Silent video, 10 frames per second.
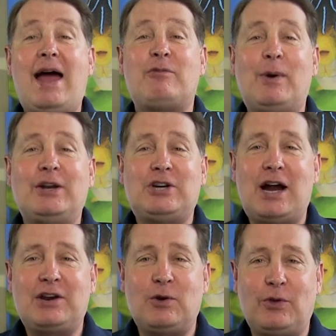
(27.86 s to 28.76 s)
Hi everybody,
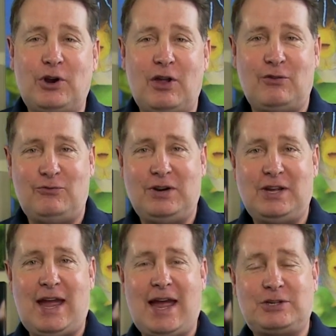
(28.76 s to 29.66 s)
John here with another
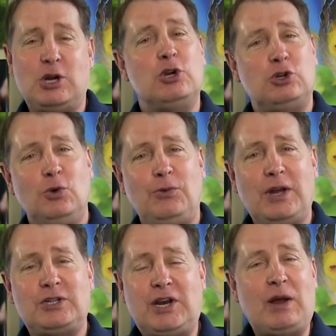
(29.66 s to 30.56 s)
Fincast. Two
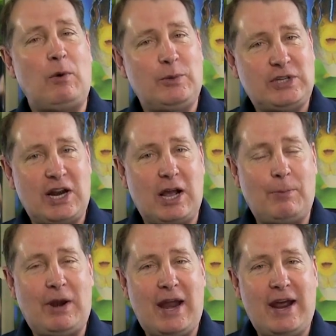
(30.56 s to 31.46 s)
things today. We'll be setting
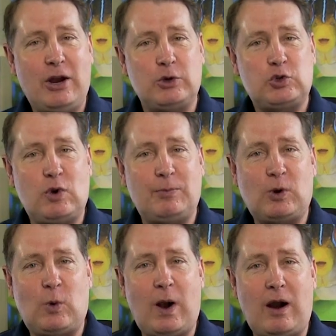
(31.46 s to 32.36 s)
up a nano shrimp
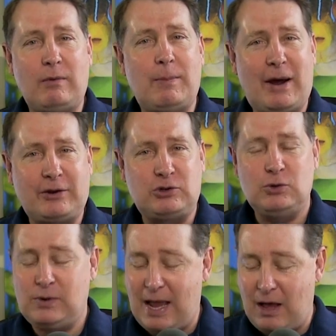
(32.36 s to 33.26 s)
aquarium, about a
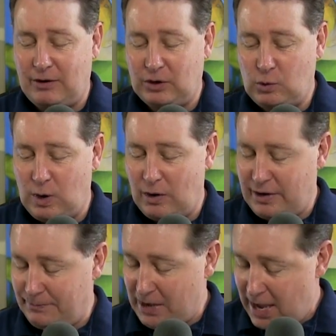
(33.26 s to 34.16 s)
2-gallon
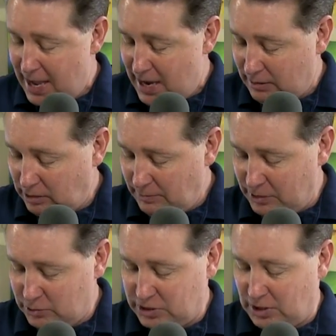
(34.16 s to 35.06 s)
aquarium. And I'm going to
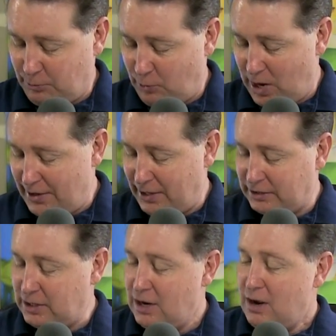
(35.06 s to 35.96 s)
be using a
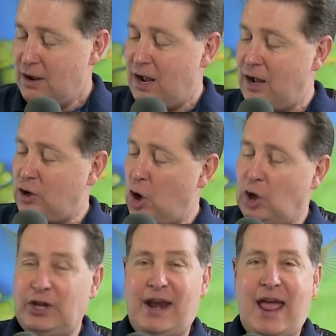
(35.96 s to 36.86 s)
product
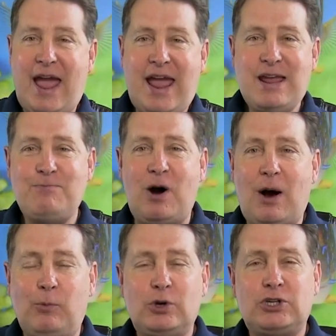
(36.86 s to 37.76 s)
called an
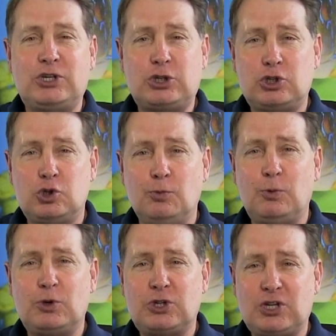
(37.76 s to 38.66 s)
aPump, which is a
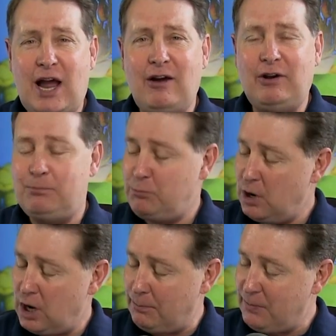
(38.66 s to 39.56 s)
super silent
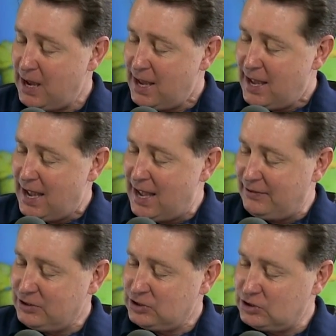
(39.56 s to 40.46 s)
pump.
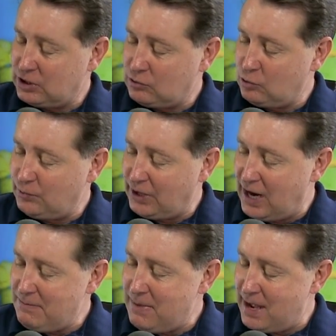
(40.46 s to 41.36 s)
And this is a group that
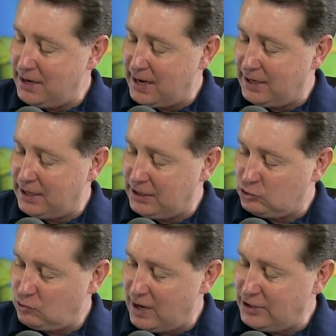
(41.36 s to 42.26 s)
I met at a
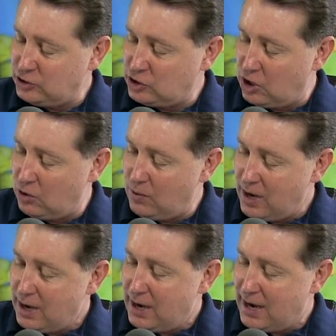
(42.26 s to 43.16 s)
trade show,
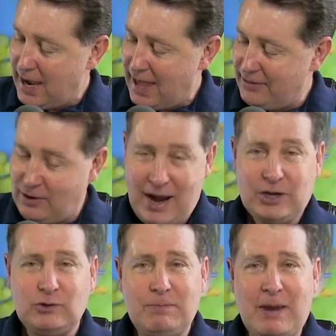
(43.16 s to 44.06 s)
and they're
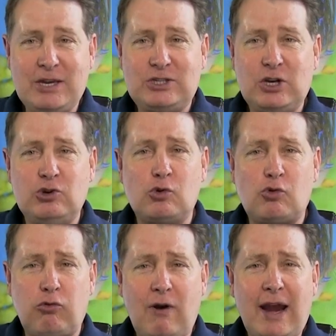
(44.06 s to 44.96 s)
actually based in
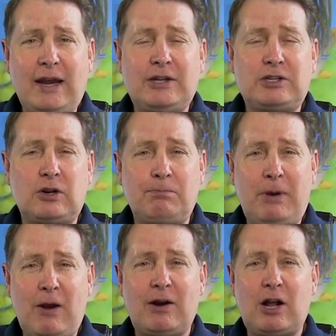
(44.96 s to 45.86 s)
Ukraine. It's a
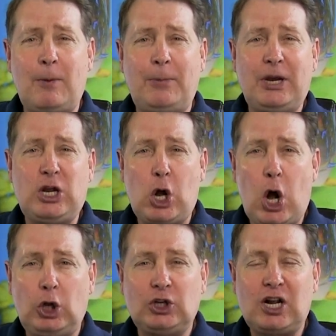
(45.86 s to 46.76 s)
parent company
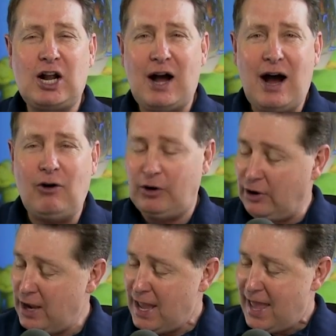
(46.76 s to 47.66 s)
called
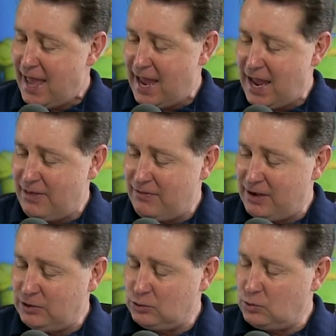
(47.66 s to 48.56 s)
Collar, and
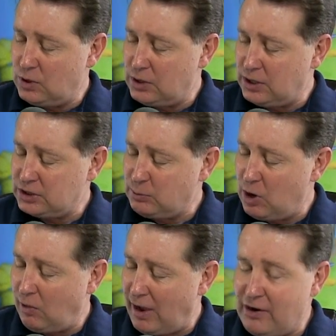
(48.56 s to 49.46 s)
they do a
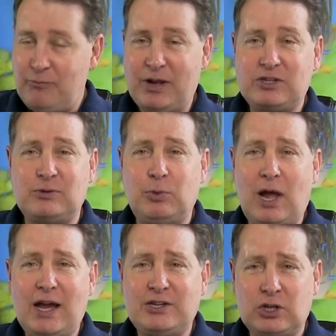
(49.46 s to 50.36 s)
small line of pet
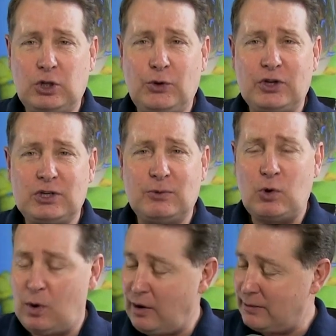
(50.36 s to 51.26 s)
supplies, including some
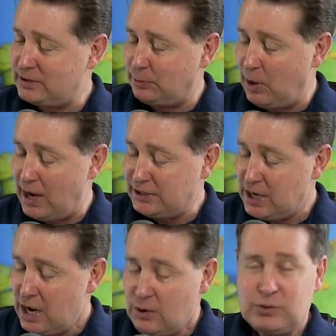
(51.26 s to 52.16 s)
aquarium supplies.
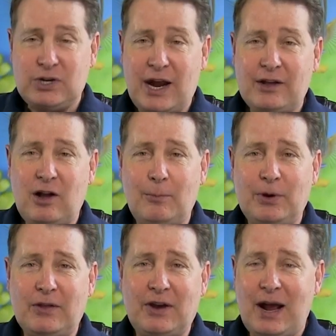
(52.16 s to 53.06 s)
It was not a
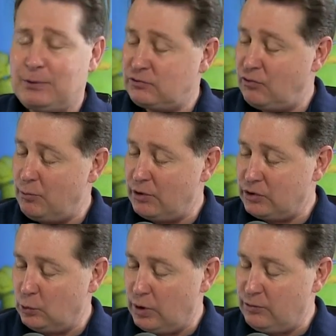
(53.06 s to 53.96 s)
company that I was
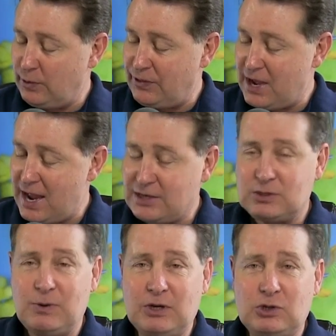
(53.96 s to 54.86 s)
familiar with, but they
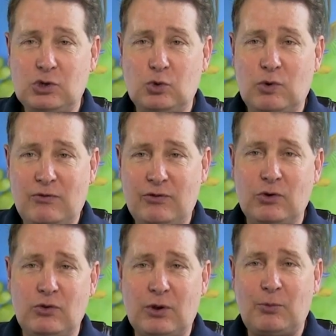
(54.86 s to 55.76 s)
asked me to
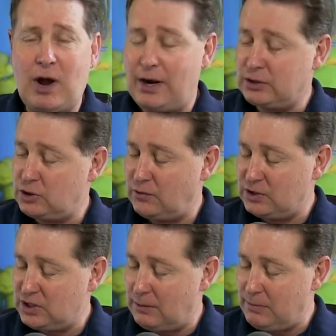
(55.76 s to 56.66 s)
review their product, so
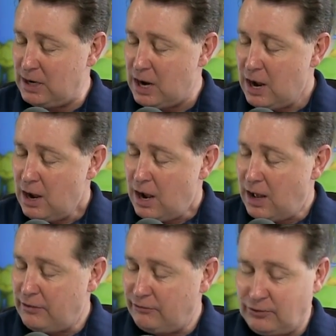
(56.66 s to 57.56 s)
they sent me
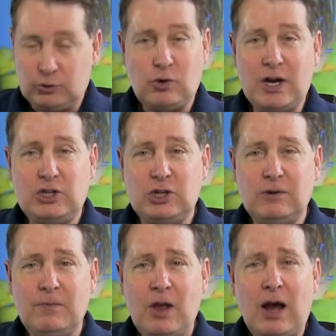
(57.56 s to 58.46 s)
their
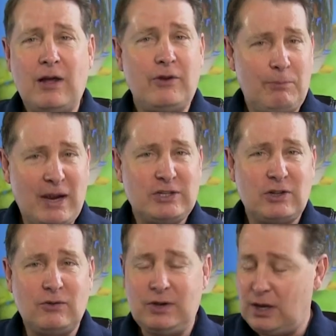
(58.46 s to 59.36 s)
filtration. They're
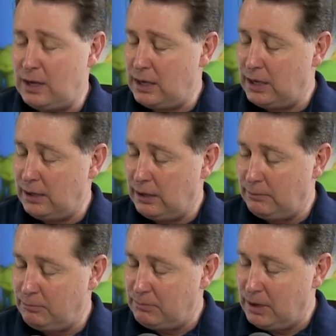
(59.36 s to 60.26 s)
basically a